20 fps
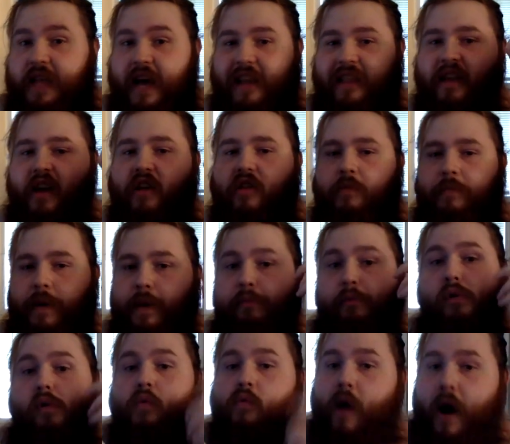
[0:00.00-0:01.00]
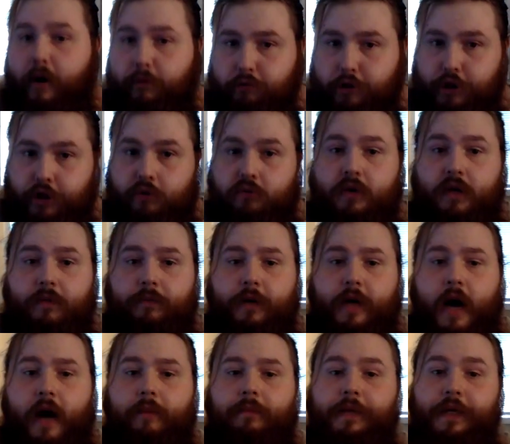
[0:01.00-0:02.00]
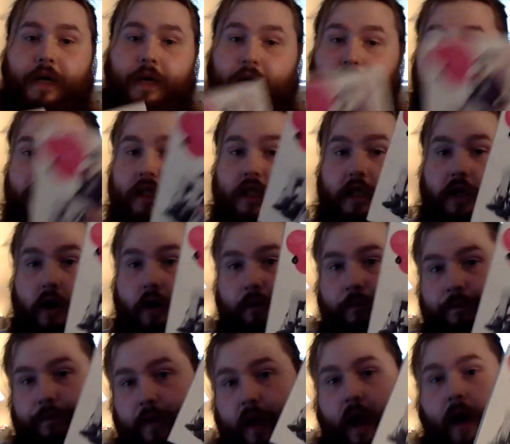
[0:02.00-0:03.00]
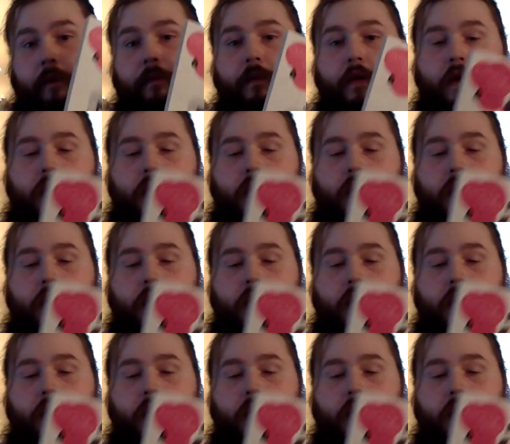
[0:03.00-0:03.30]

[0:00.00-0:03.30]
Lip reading: not the other people around you sometimes. So, yeah.